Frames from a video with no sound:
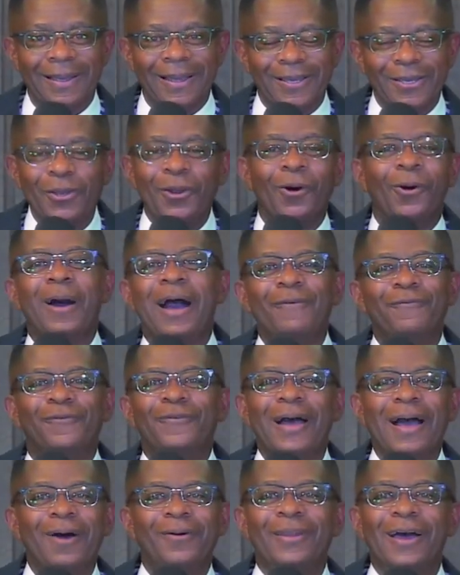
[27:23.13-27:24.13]
You know, I
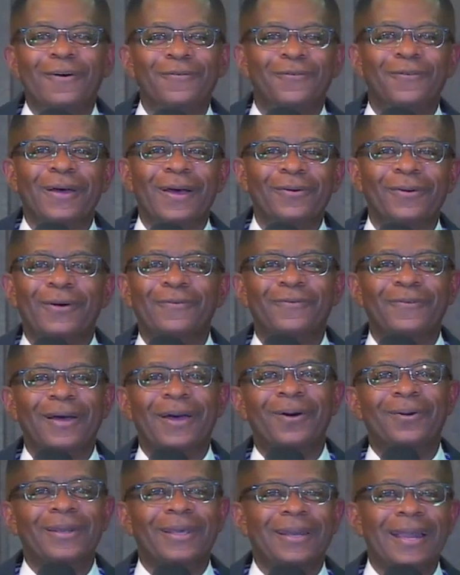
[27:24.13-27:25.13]
found, I found, I
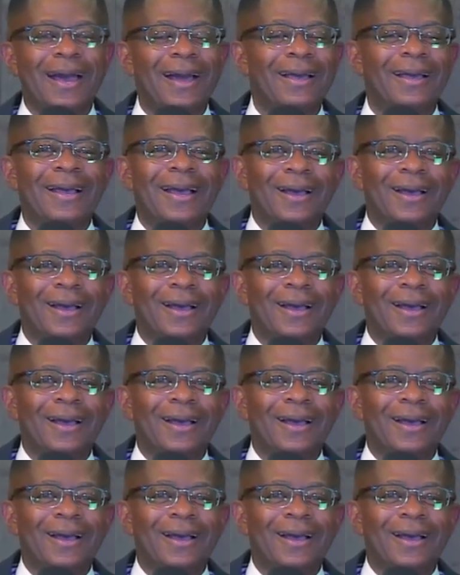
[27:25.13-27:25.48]
found, and I